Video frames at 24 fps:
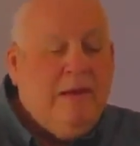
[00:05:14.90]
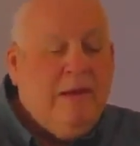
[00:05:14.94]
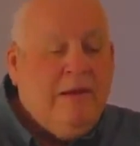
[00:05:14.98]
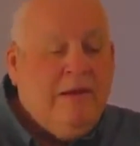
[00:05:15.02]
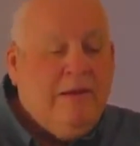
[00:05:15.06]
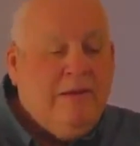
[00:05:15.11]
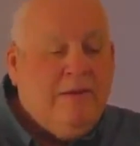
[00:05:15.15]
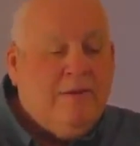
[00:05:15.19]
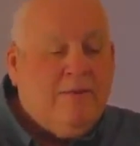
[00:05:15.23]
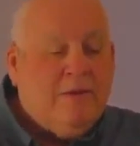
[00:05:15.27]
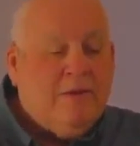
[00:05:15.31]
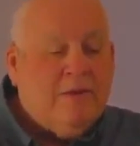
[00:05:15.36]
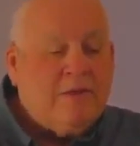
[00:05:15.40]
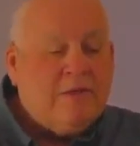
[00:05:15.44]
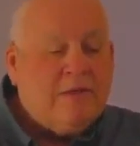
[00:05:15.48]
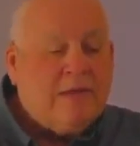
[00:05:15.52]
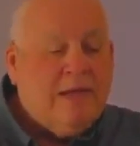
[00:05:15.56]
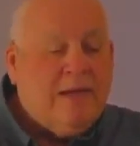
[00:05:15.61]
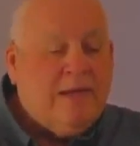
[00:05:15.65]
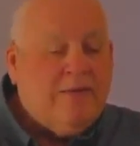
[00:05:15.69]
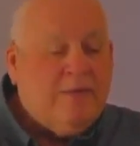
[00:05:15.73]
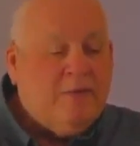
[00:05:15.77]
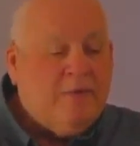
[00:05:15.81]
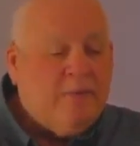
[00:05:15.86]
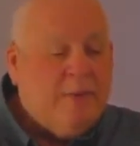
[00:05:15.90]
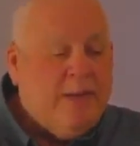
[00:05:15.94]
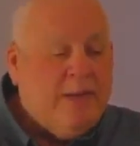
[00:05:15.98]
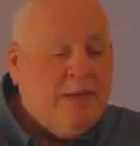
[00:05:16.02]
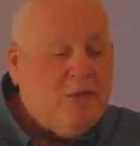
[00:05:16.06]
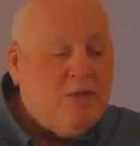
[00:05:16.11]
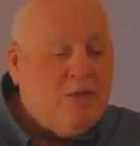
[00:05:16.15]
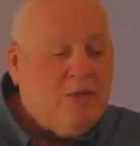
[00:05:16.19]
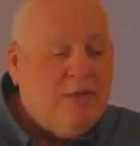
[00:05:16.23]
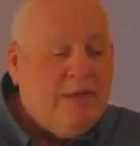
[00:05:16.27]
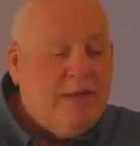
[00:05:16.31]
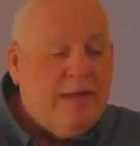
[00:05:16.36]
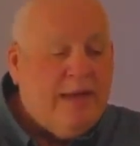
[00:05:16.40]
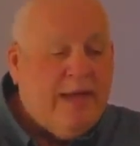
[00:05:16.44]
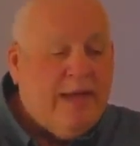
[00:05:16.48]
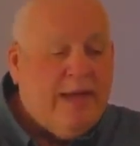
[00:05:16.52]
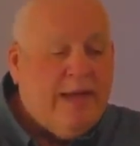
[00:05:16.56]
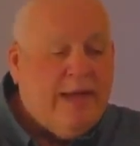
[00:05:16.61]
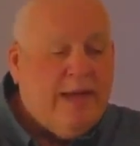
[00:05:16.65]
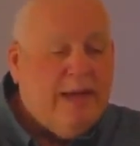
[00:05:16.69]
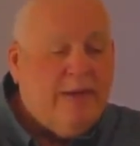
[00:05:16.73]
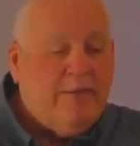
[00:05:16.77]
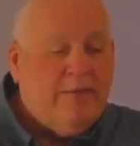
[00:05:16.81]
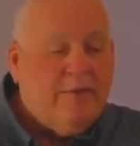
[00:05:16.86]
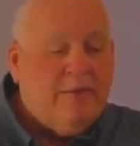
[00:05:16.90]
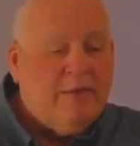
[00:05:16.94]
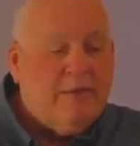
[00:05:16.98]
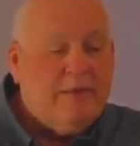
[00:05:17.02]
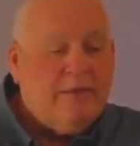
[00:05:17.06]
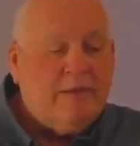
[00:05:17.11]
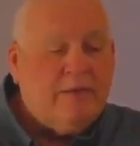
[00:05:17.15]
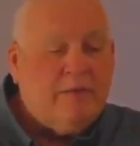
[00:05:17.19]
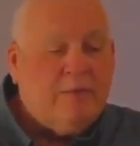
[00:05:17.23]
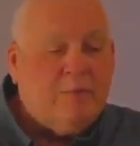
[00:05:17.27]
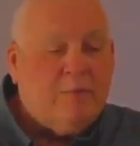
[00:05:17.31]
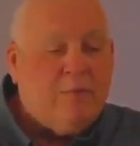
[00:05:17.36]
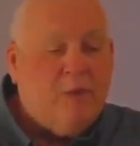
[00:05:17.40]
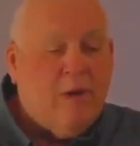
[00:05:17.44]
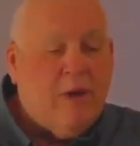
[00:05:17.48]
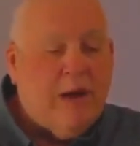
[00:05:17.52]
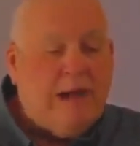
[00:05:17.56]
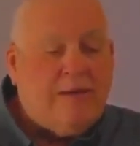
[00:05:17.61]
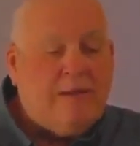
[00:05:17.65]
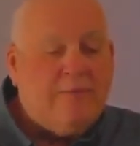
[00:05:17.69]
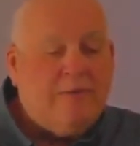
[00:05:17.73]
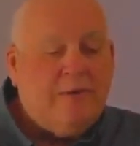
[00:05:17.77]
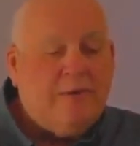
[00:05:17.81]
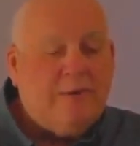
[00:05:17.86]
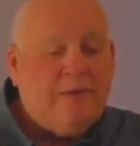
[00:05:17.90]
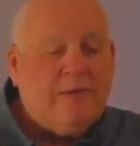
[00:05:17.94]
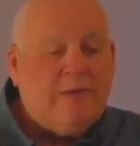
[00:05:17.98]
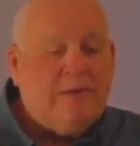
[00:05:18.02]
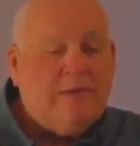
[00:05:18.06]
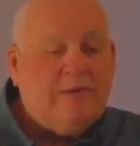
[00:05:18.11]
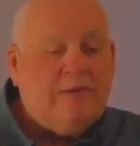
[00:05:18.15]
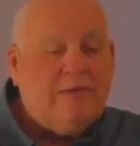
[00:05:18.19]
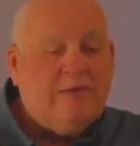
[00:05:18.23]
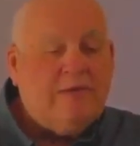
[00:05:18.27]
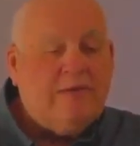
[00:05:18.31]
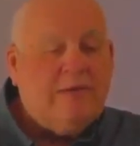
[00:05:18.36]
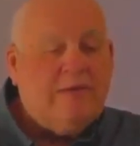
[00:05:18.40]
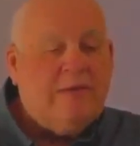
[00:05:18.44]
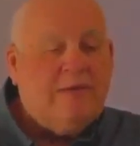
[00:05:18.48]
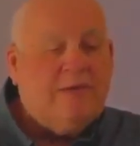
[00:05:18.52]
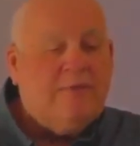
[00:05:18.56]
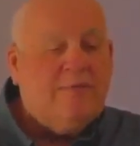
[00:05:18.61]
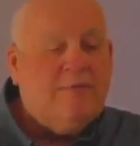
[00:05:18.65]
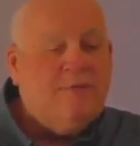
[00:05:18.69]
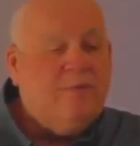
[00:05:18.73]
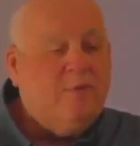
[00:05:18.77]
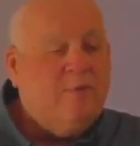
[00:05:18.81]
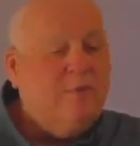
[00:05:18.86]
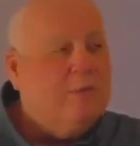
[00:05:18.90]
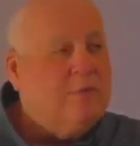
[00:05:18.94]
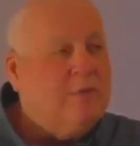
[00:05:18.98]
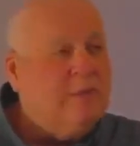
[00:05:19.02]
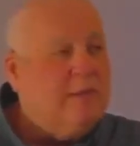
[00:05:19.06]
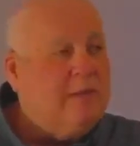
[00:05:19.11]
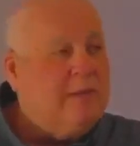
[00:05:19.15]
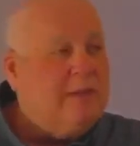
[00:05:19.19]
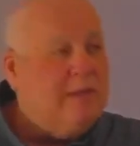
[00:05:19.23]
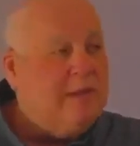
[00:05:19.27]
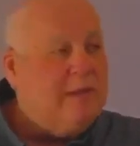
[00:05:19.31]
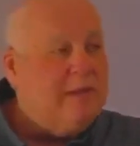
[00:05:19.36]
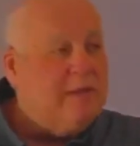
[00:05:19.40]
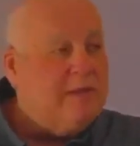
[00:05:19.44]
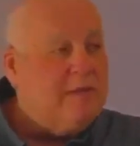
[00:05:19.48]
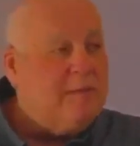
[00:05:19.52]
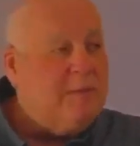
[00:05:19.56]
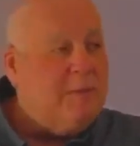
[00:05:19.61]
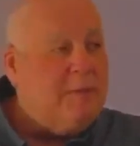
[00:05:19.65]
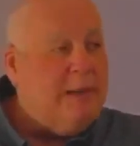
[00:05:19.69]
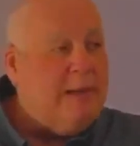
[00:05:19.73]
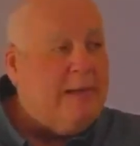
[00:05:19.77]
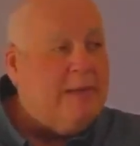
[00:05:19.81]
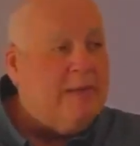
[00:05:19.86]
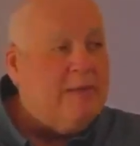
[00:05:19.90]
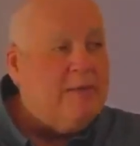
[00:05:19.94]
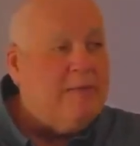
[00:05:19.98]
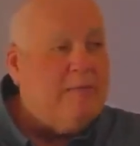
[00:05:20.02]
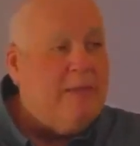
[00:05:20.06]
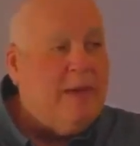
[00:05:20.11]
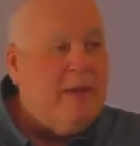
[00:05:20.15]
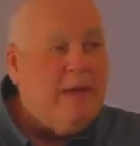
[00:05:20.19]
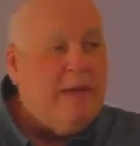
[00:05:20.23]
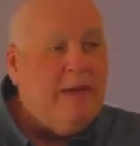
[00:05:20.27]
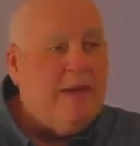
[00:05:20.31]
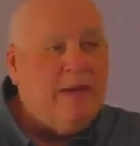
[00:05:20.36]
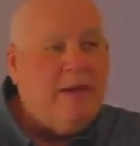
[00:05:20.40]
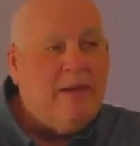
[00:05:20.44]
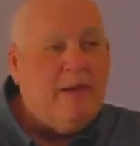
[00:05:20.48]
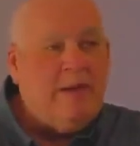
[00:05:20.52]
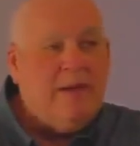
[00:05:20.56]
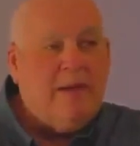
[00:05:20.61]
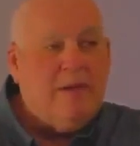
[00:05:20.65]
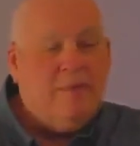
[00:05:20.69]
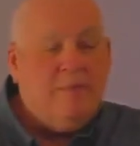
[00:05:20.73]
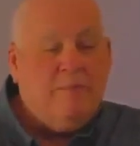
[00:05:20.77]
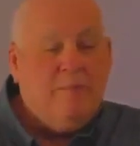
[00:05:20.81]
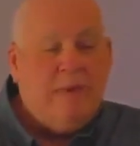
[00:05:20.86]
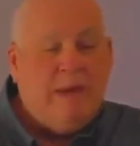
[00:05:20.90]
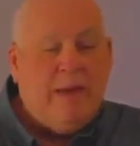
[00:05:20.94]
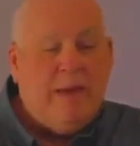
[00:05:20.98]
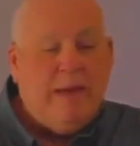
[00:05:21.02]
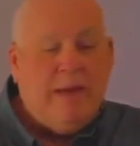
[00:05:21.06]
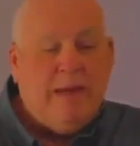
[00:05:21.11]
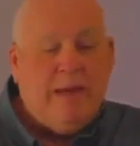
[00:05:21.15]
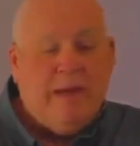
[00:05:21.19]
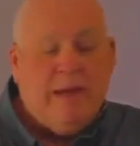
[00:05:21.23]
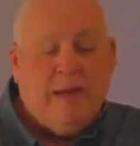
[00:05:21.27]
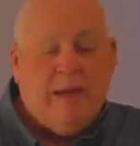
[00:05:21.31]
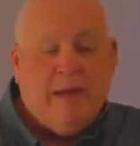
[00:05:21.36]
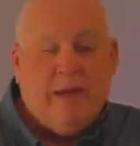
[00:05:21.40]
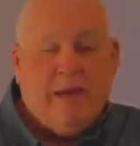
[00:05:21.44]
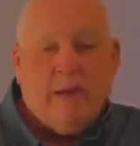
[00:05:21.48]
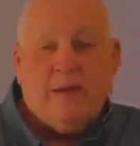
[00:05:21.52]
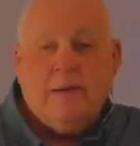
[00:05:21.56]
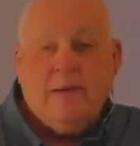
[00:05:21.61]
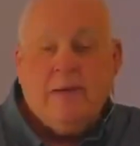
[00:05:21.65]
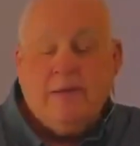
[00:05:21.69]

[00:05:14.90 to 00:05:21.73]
The first confirmation that I had was, the prophet is considered a fool and the inspired man a maniac.